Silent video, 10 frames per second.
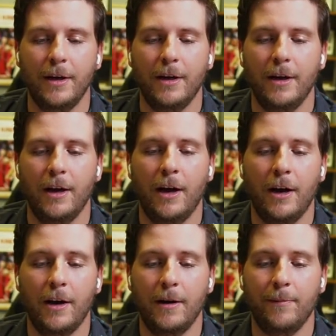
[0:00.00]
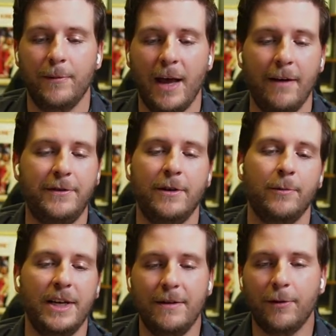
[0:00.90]
Efton
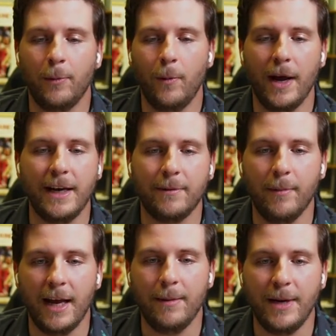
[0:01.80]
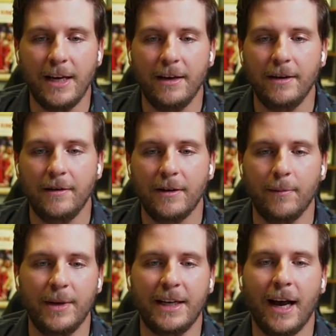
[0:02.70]
Reed from Wake, maybe the
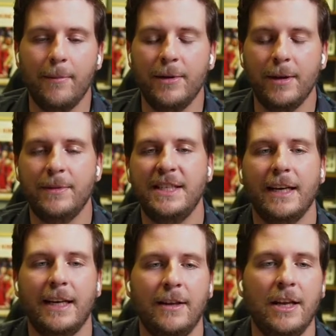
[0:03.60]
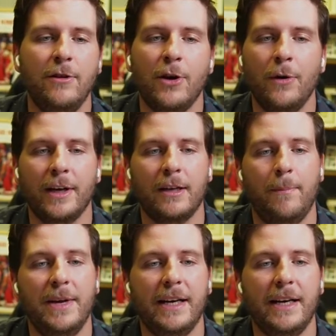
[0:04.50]
big guy, but then you throw in like the big guy